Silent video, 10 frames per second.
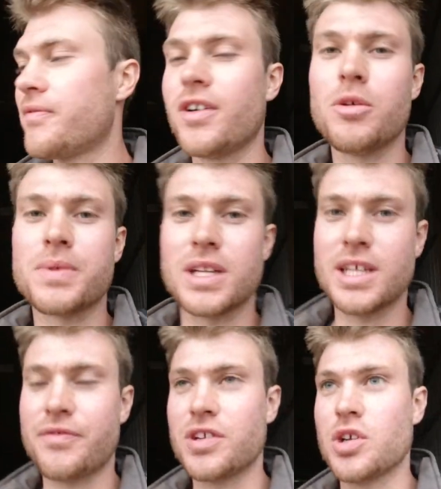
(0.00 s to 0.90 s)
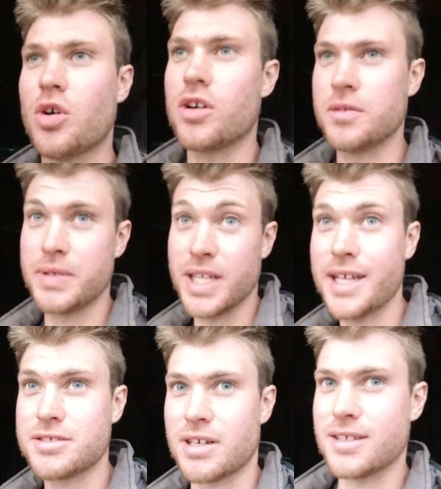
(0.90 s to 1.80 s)
if I opened a different door, it'd be
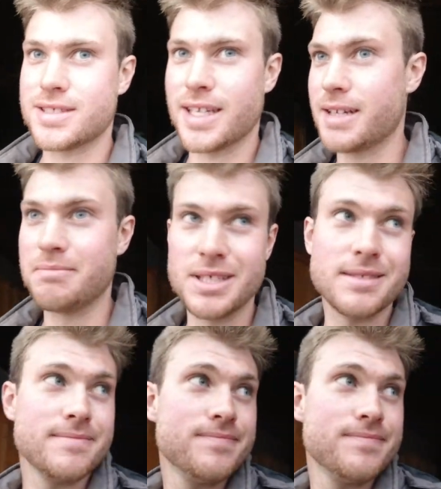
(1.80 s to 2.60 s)
nicer outside, but